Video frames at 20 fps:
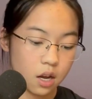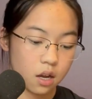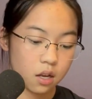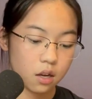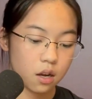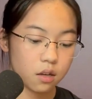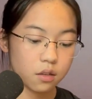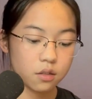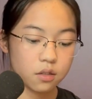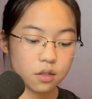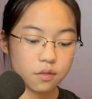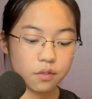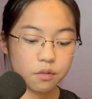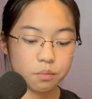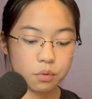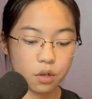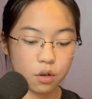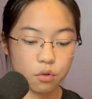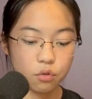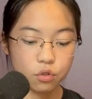Cognitive
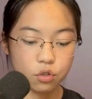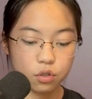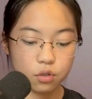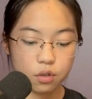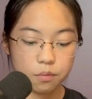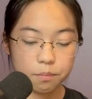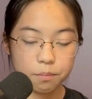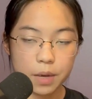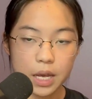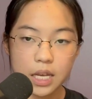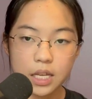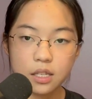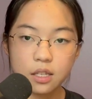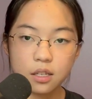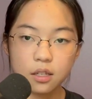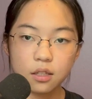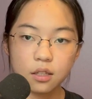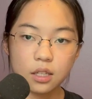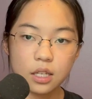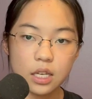approach
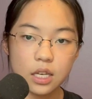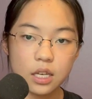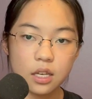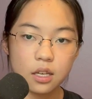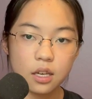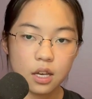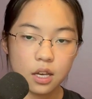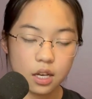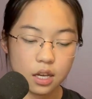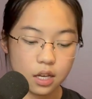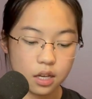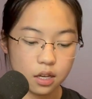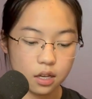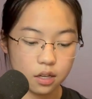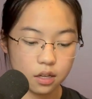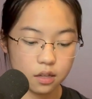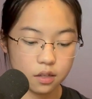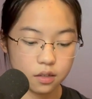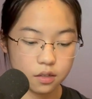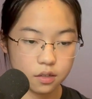basically
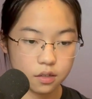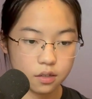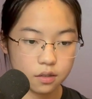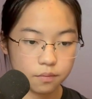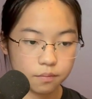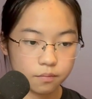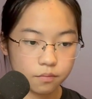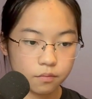is